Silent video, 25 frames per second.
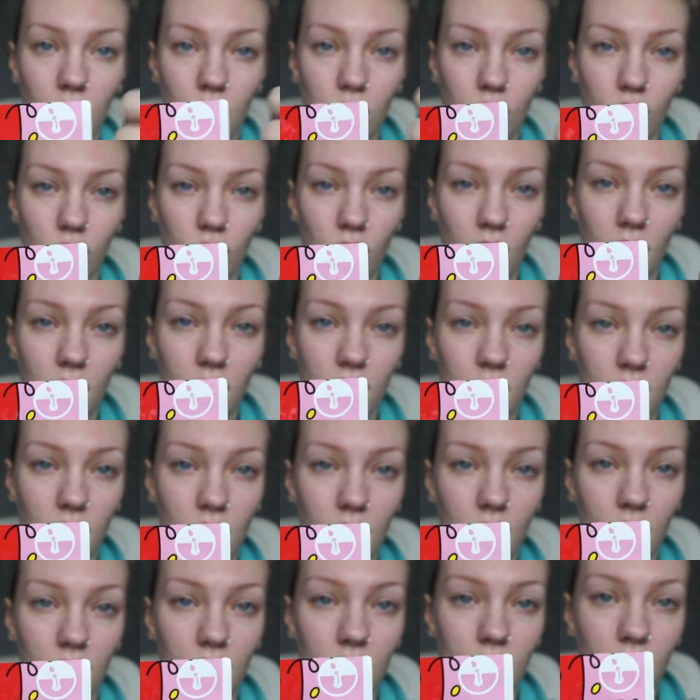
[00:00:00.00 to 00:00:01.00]
extract
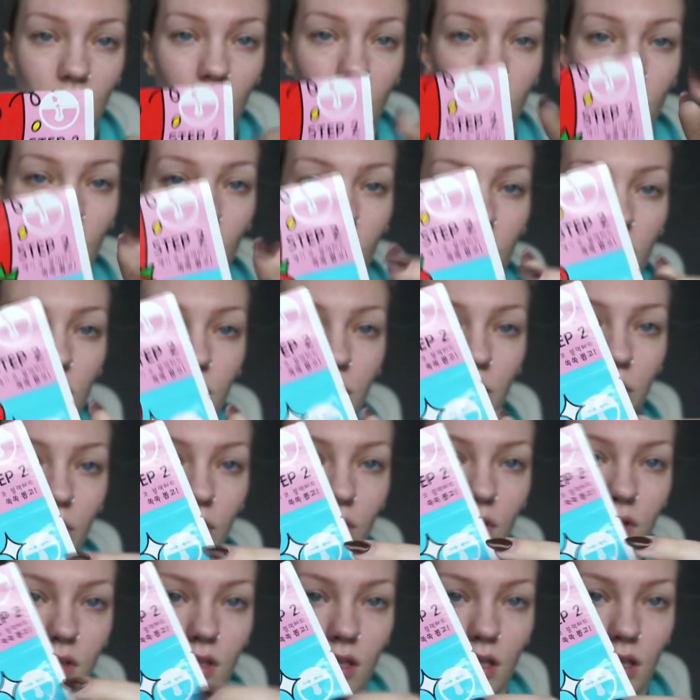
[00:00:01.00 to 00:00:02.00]
things out of the
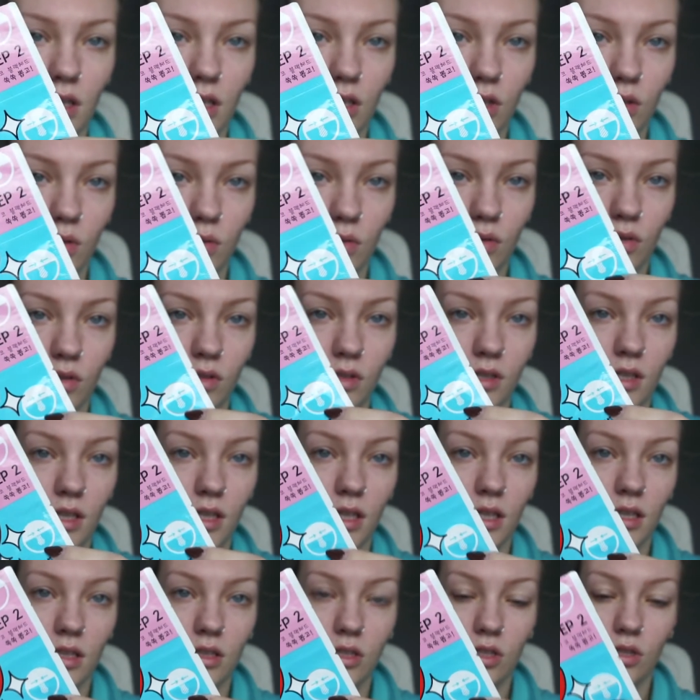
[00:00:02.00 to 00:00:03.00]
pores. And this one looks
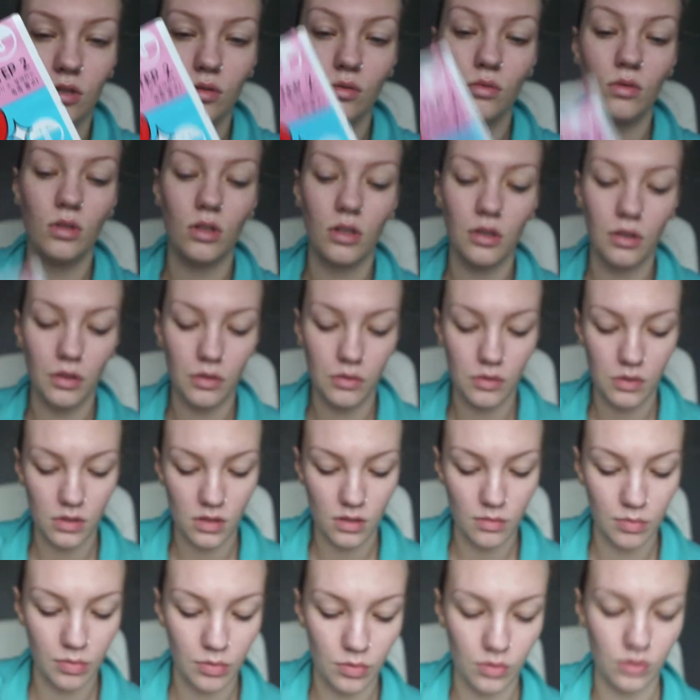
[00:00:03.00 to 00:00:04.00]
like it's to close
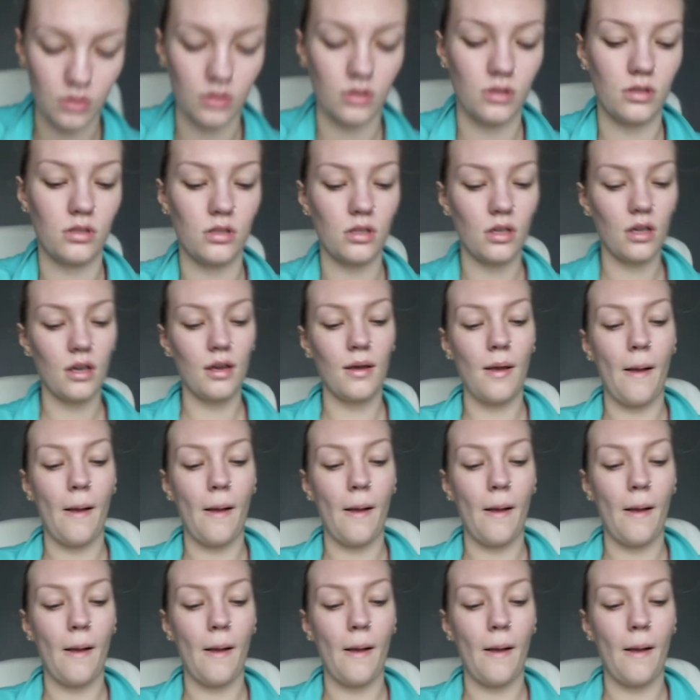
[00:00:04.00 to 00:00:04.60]
the pores.